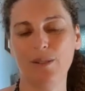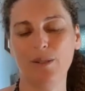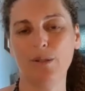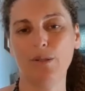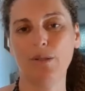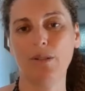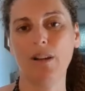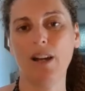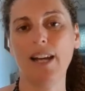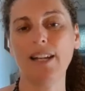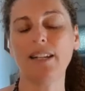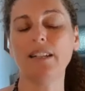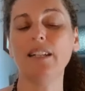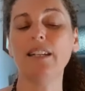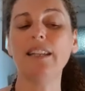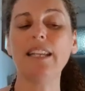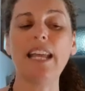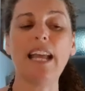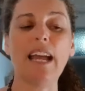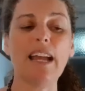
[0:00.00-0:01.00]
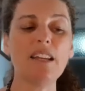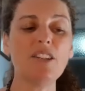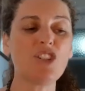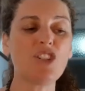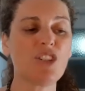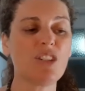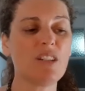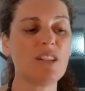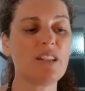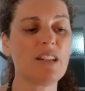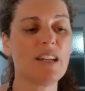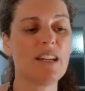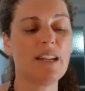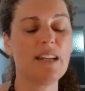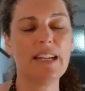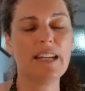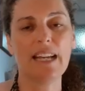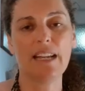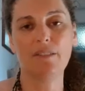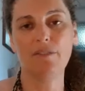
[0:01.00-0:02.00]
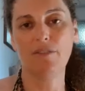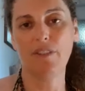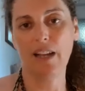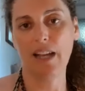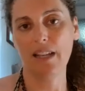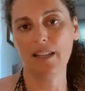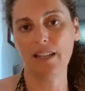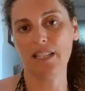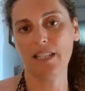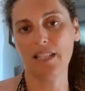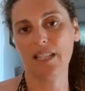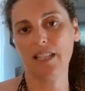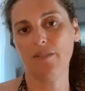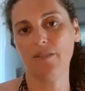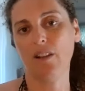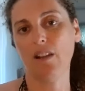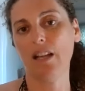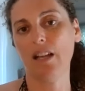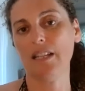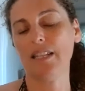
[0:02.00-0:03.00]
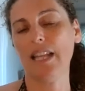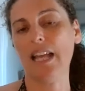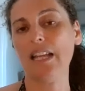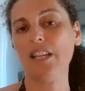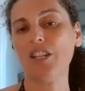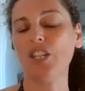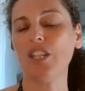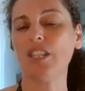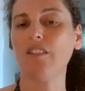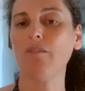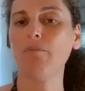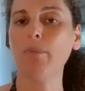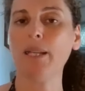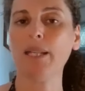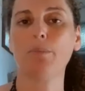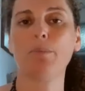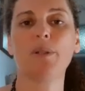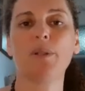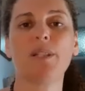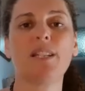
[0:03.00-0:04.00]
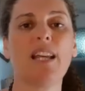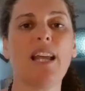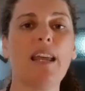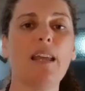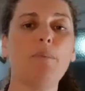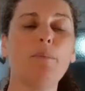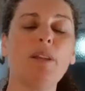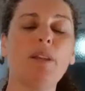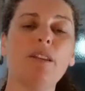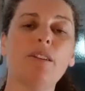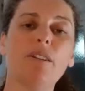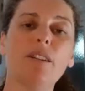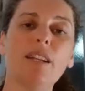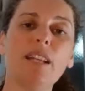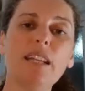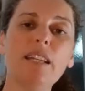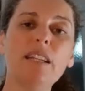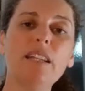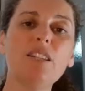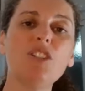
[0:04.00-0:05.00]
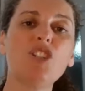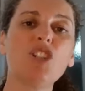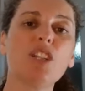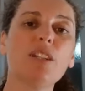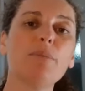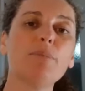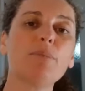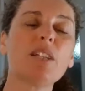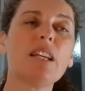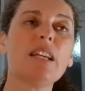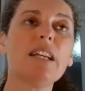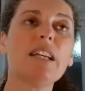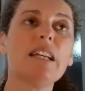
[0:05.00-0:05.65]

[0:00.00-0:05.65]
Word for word: All right. And in the ancient advanced civilizations of Mesopotamia and Egypt,